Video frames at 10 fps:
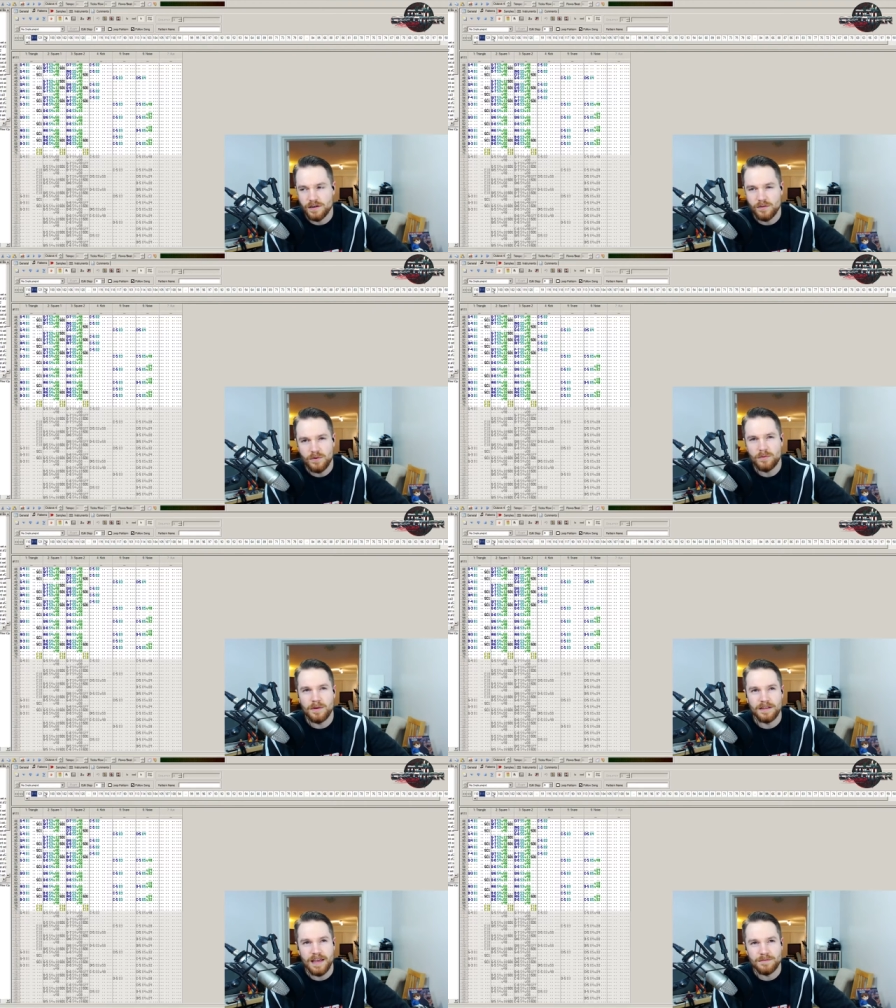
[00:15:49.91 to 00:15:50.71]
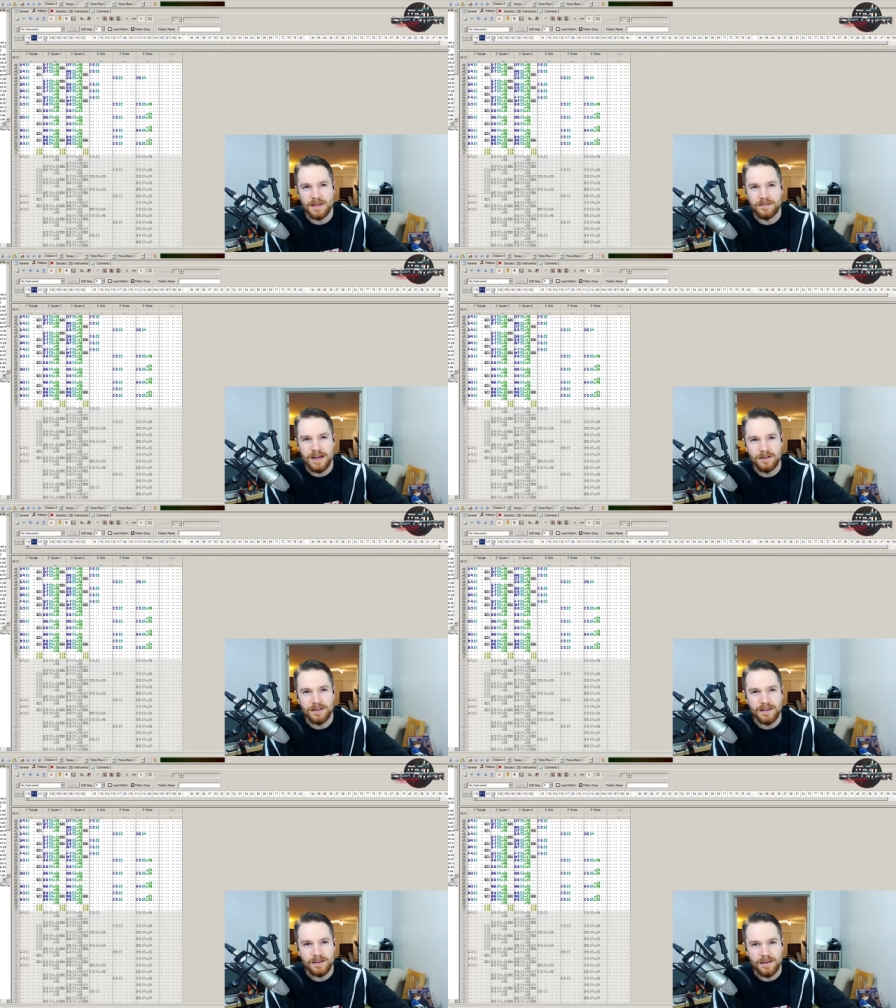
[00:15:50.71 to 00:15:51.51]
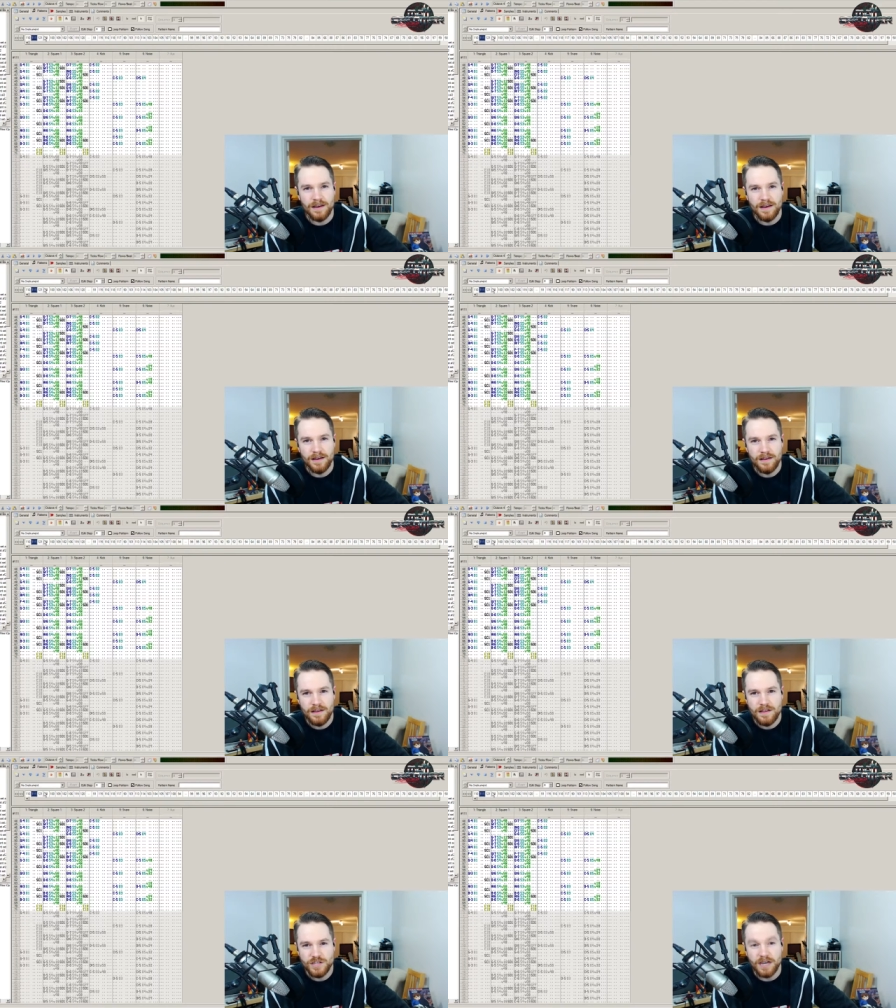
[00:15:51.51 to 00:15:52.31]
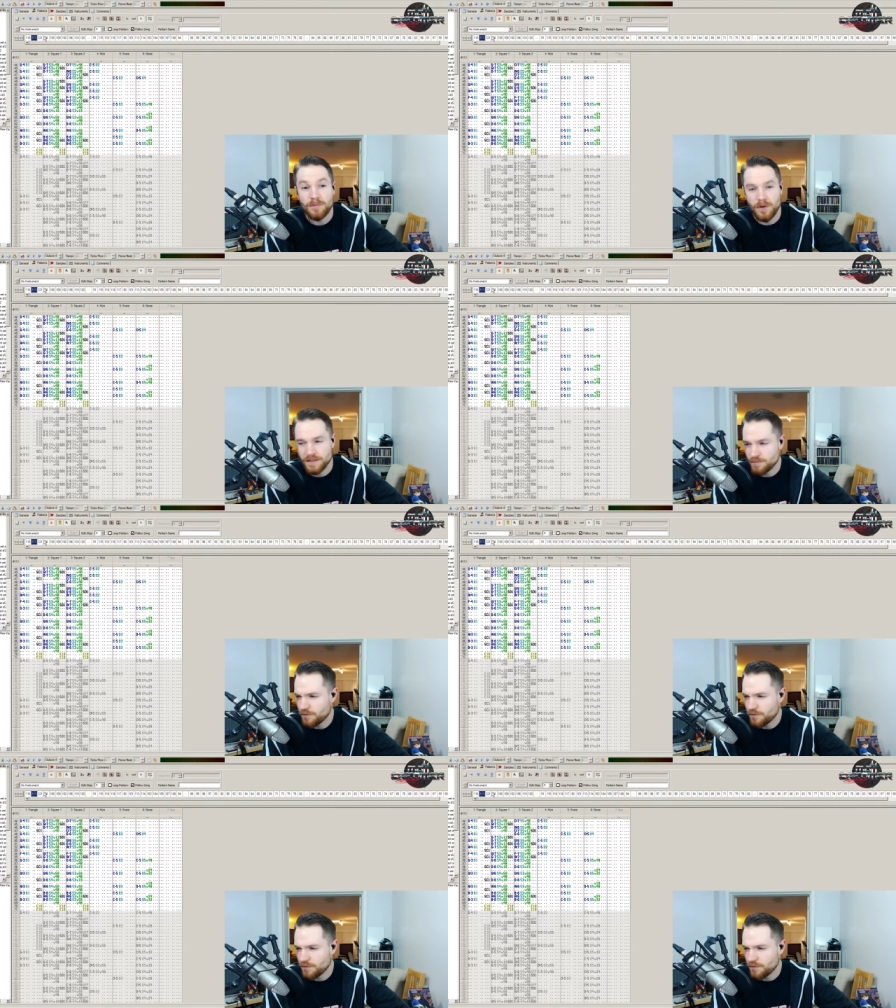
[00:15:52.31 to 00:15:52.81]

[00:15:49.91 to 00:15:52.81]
or what do games have now, like uh, checkpoints.